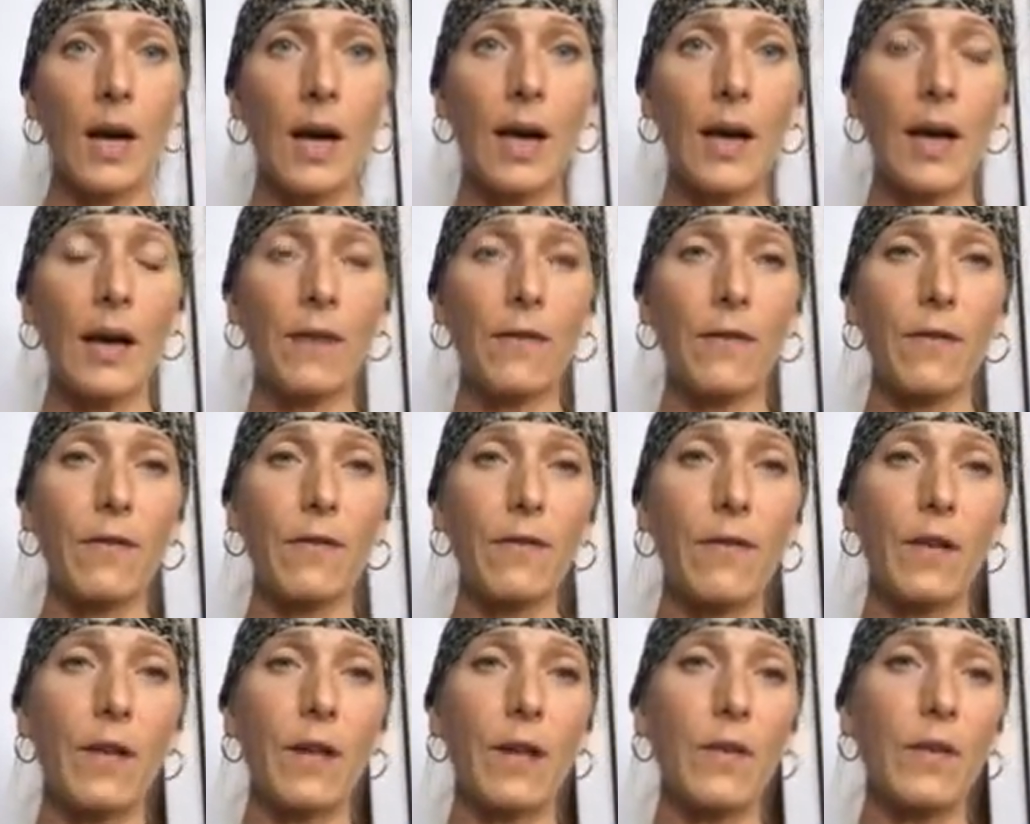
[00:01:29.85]

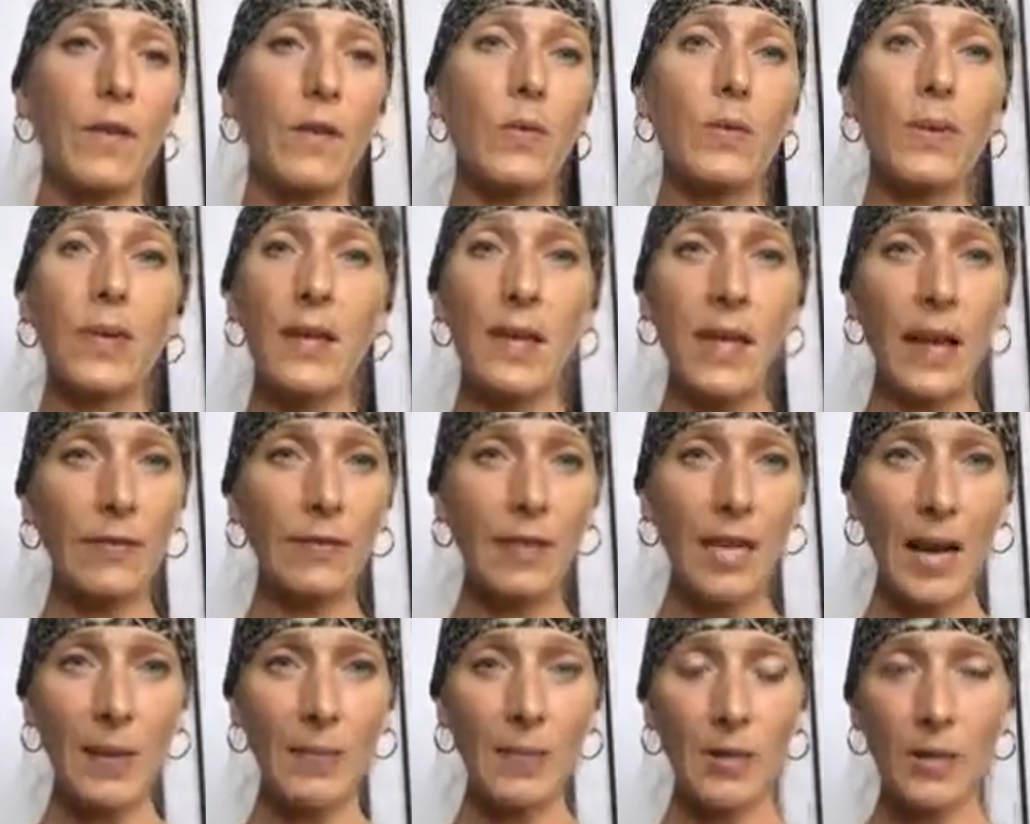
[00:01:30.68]
If you didn't have
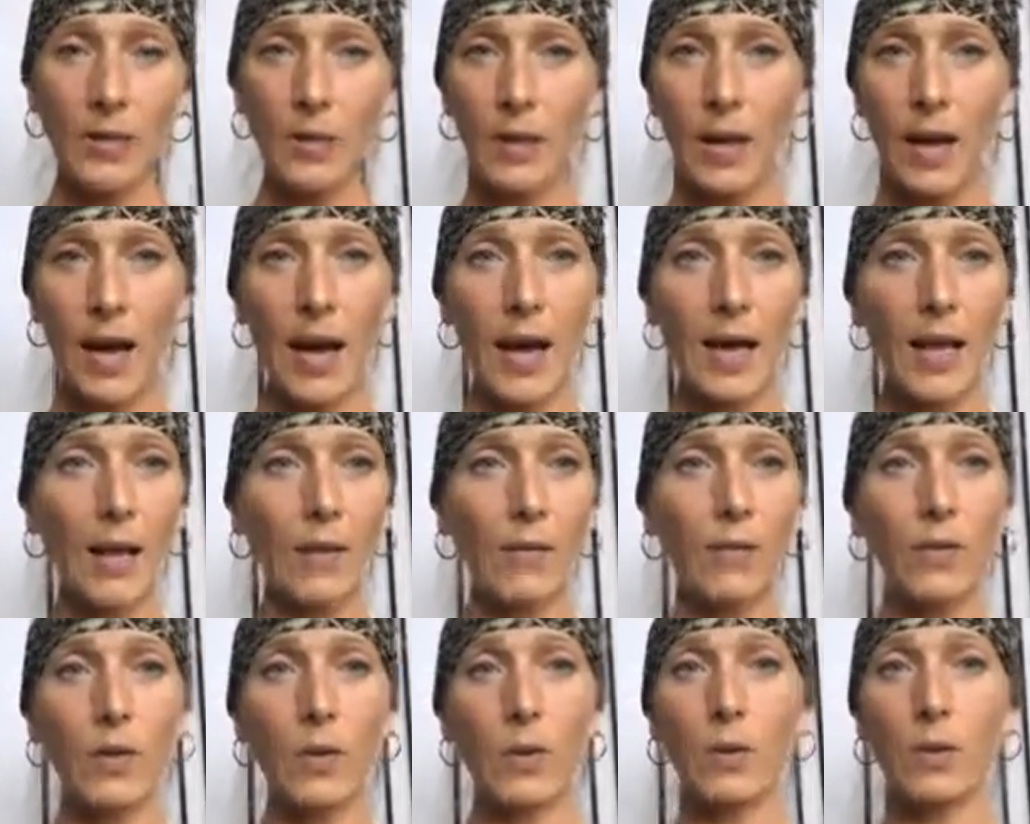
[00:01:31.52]
time to do that,
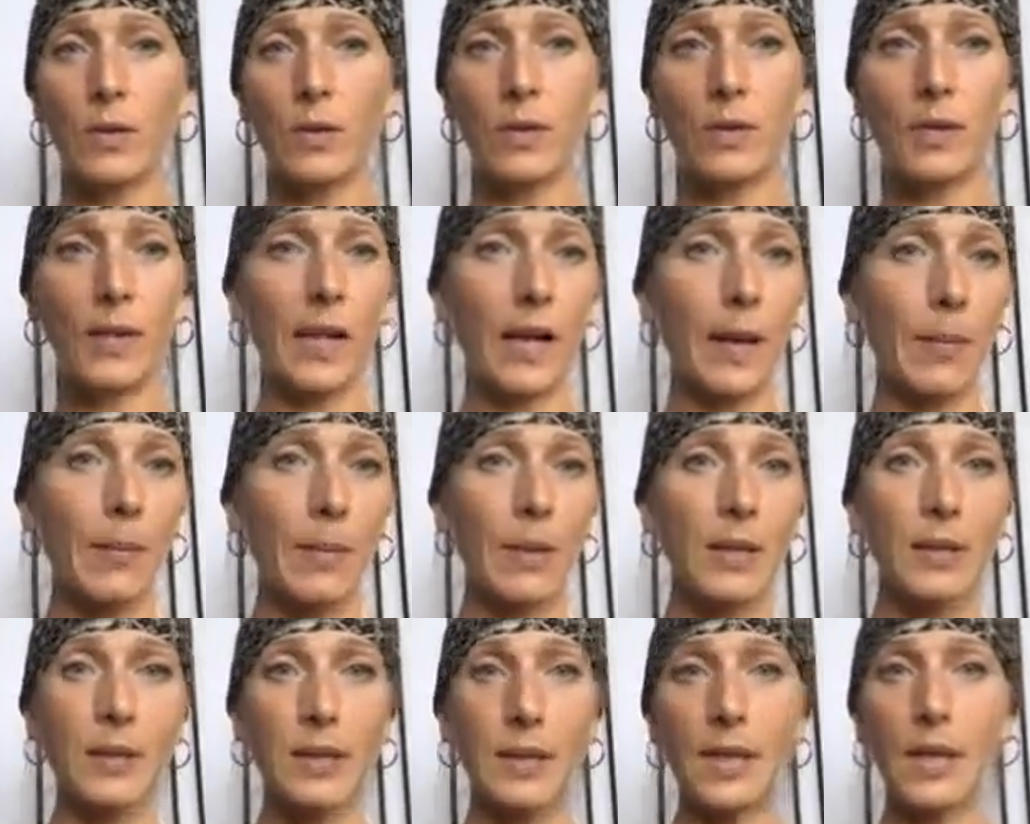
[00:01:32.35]
if you were just like, I'm
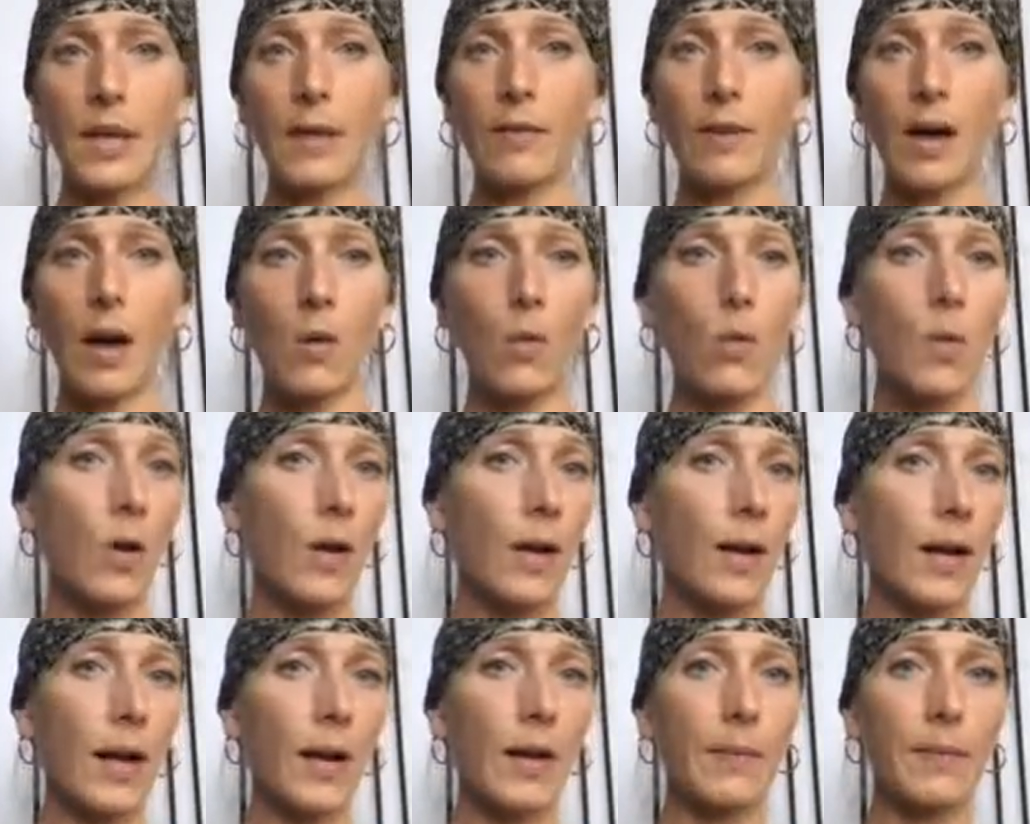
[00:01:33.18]
busy, I've got
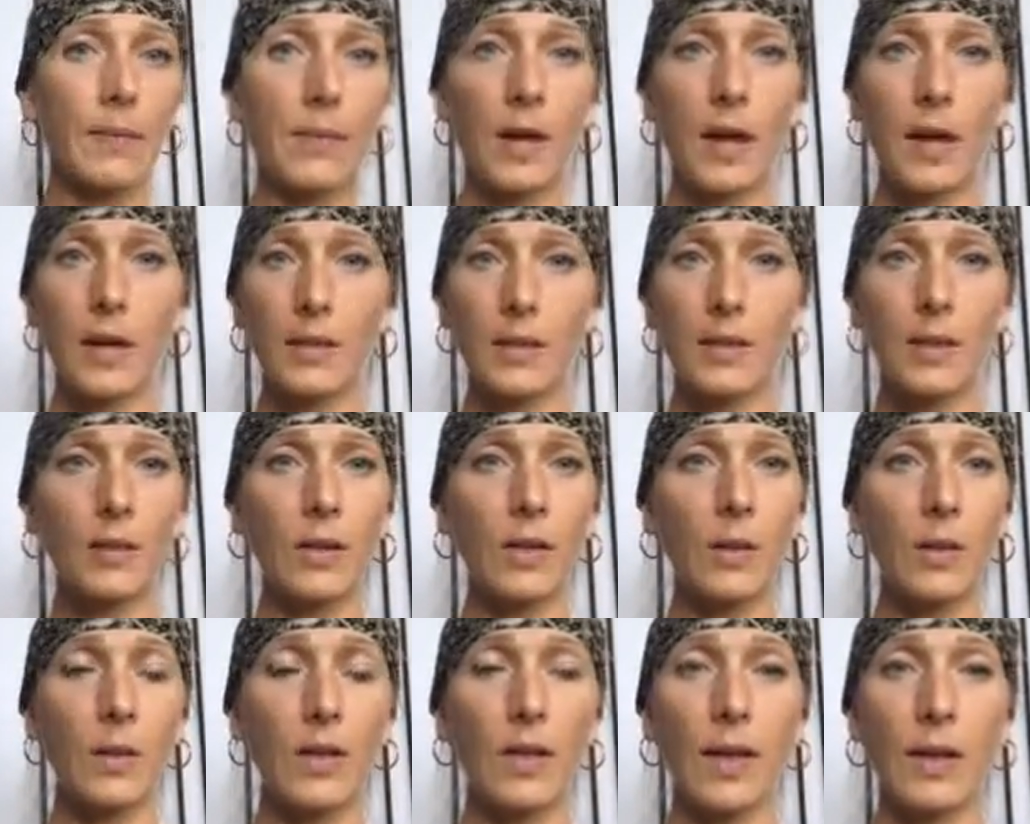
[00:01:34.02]
work, I'm not
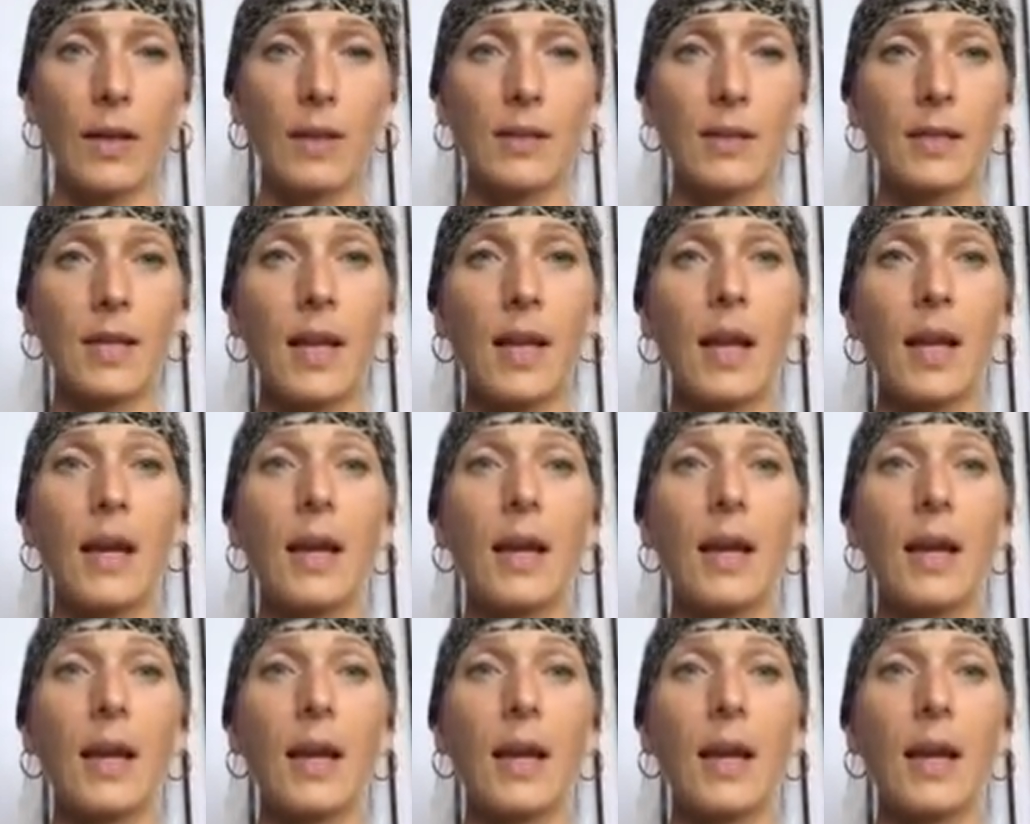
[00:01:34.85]
dealing with this,